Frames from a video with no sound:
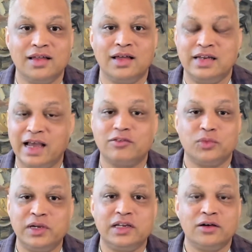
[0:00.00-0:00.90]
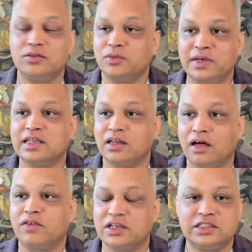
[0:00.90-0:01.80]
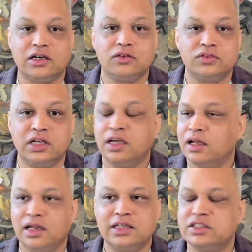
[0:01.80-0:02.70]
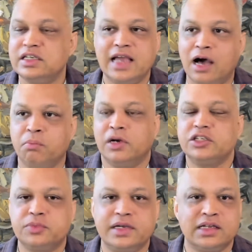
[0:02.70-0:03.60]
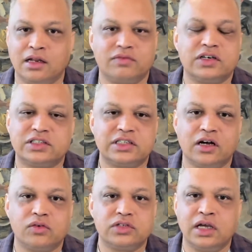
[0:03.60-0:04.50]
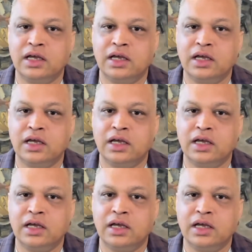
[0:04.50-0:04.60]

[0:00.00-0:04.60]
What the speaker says: Now that we know that we can love ourselves, let's see how much we can love ourselves.